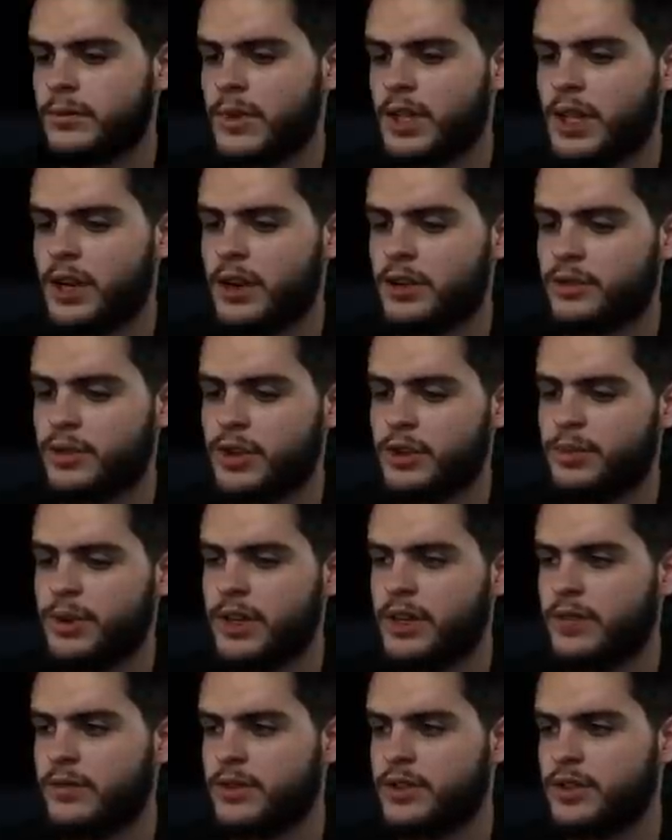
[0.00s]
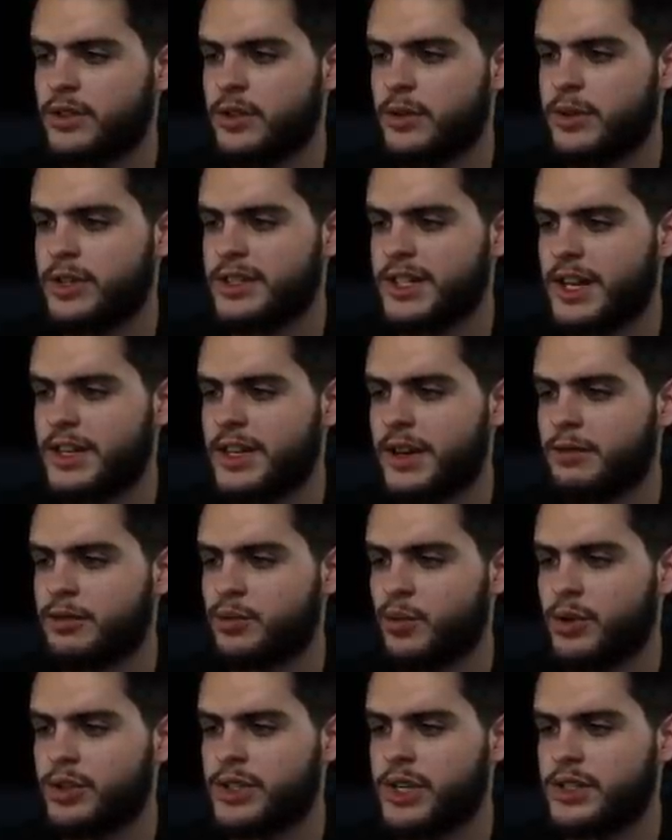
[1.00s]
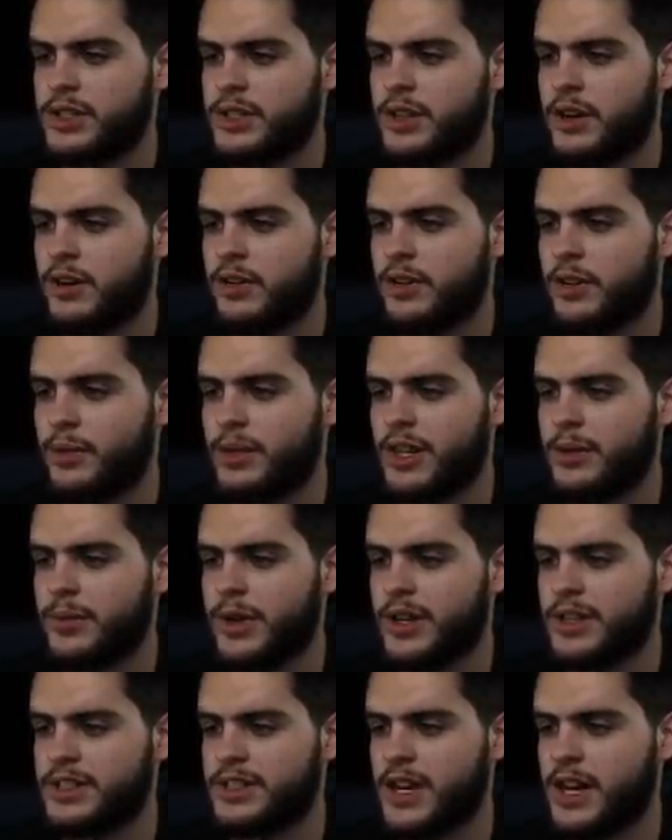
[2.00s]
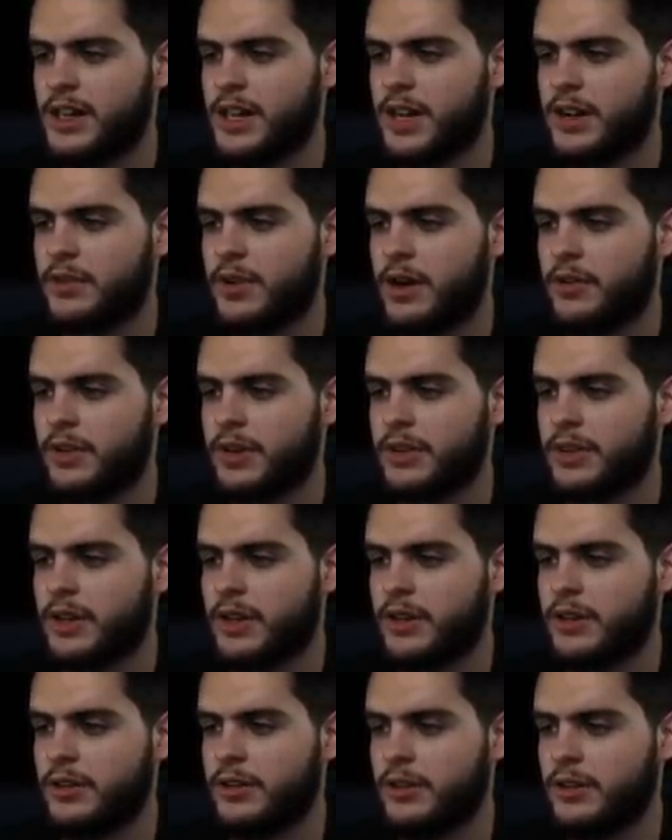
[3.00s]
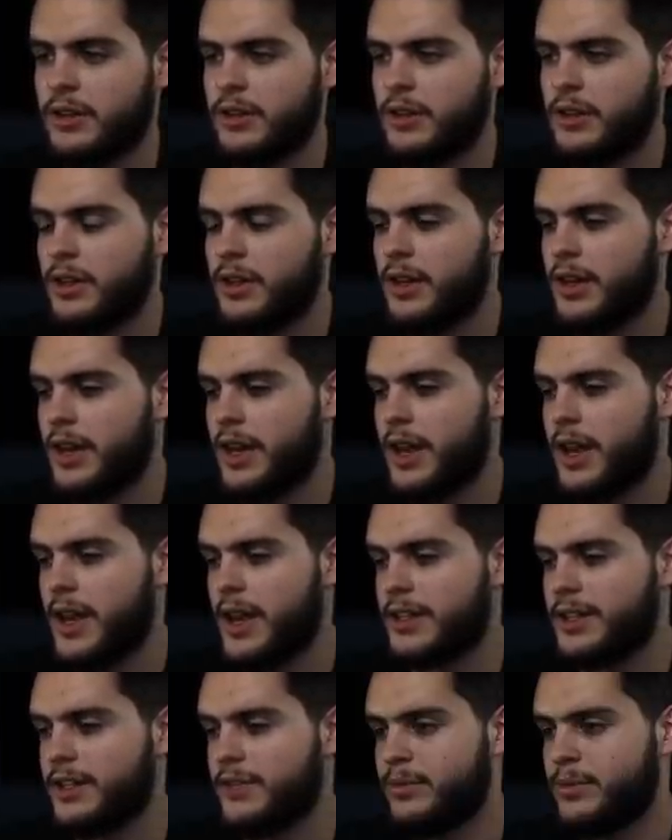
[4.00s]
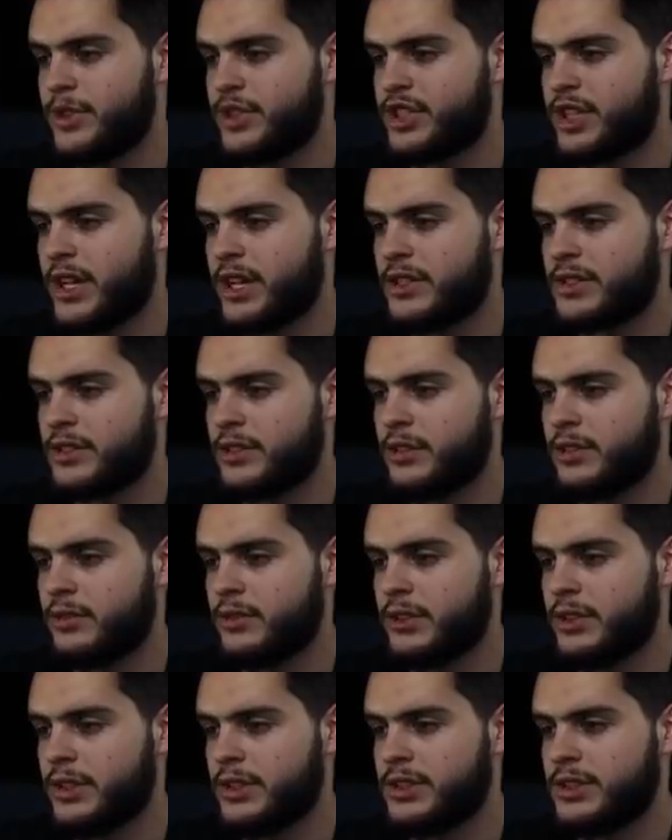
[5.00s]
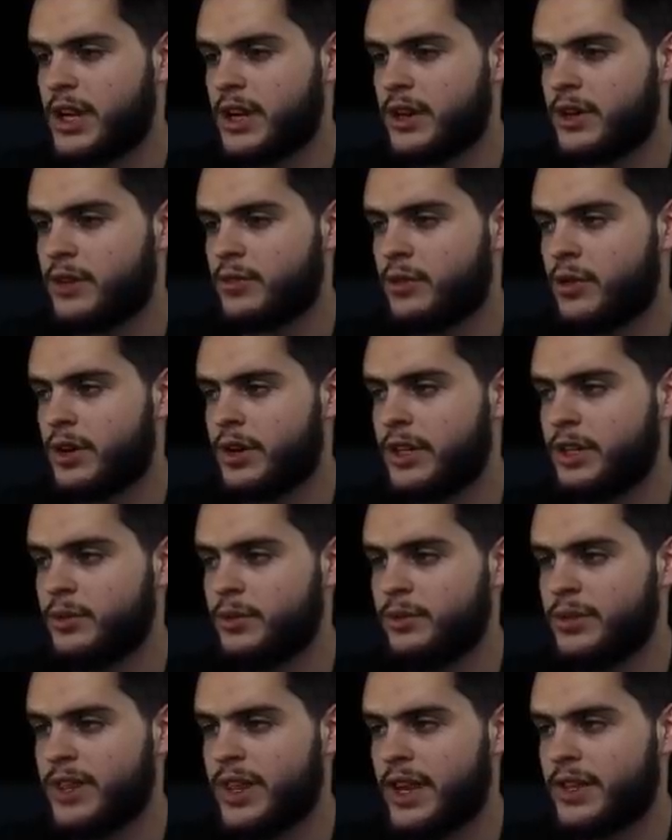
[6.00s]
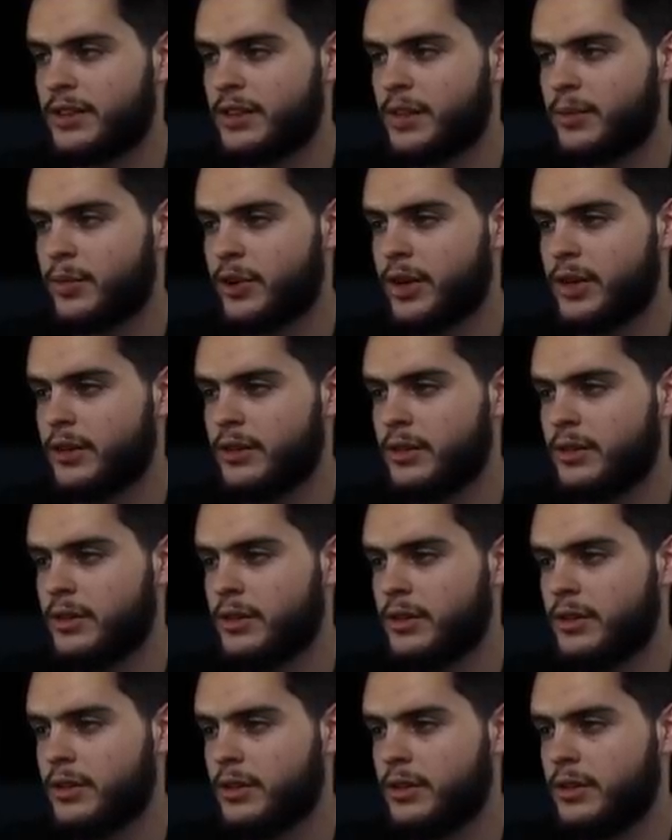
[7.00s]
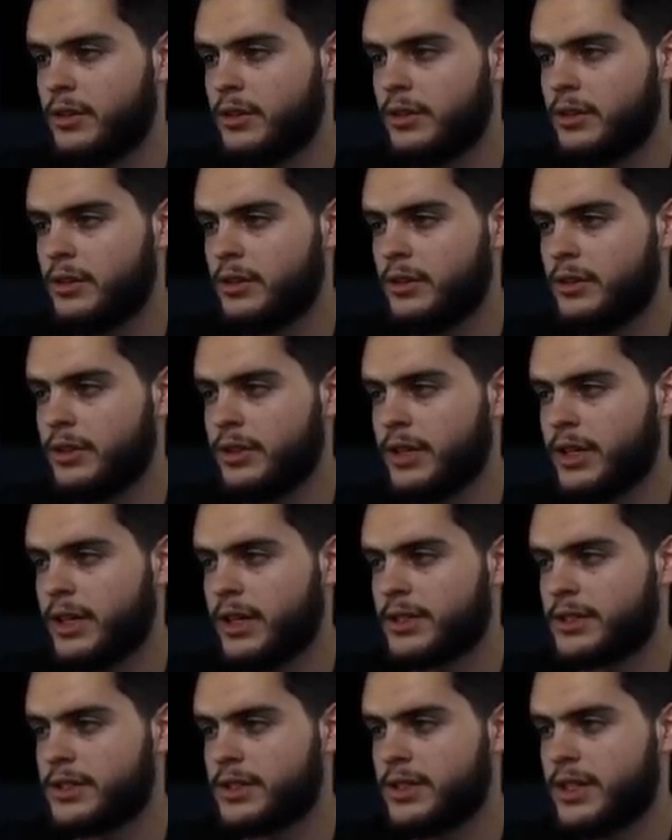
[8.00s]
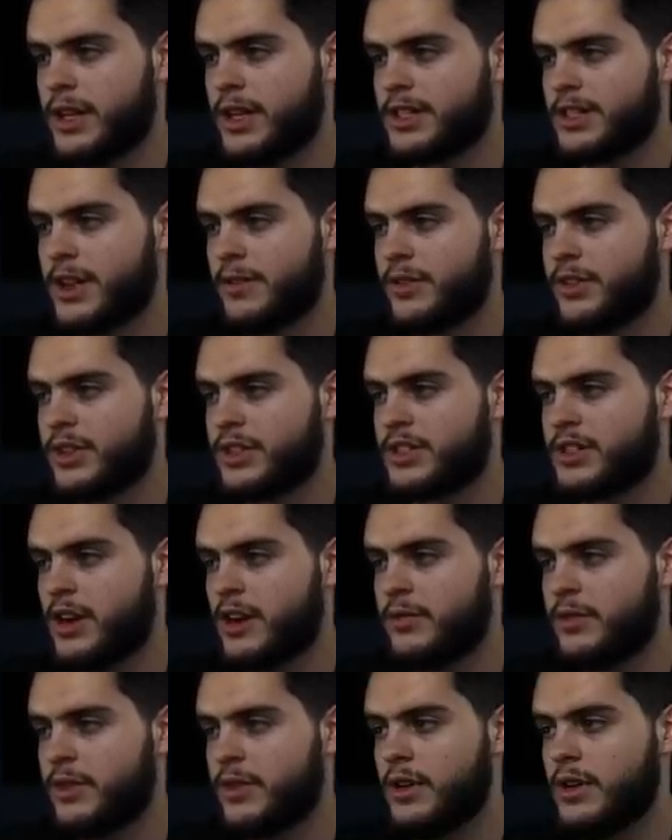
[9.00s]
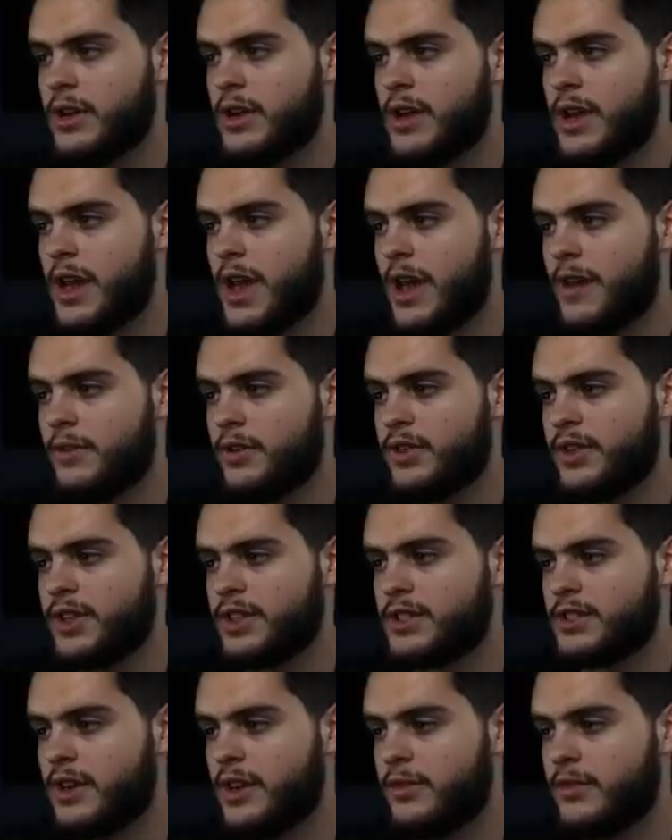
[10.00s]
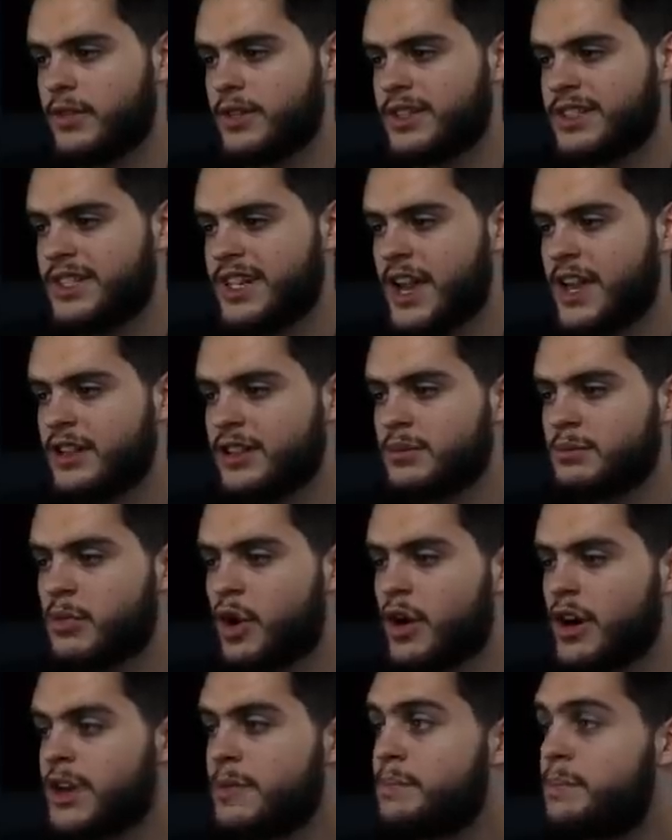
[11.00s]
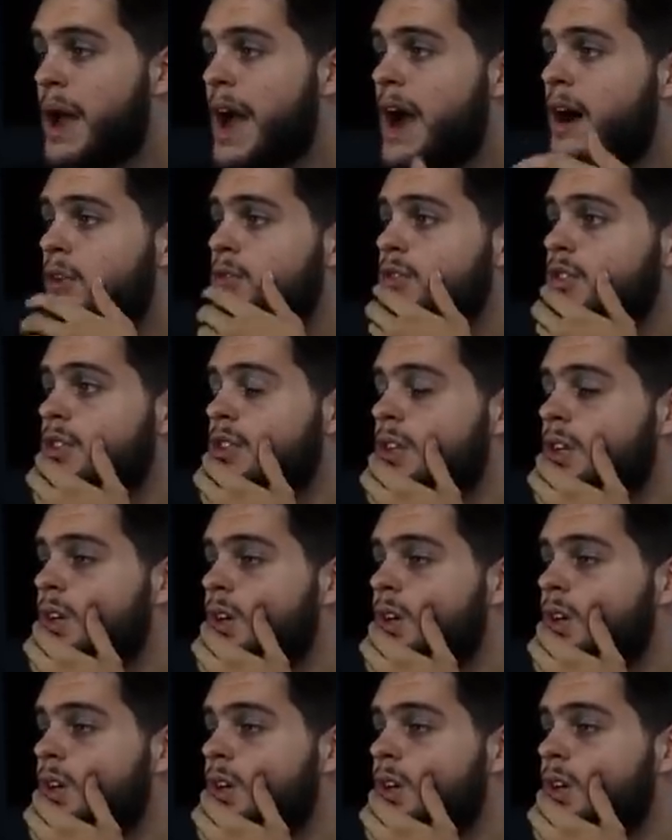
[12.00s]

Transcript: All right, so we're going to play cover 2 here because that was worst-case scenario that we let him get a sideline route right there and give him the chance. So he's not going to run it. He wouldn't be that dumb, right? Yes, yes, everything's covered. Everything is covered. Get Lamar in bounds.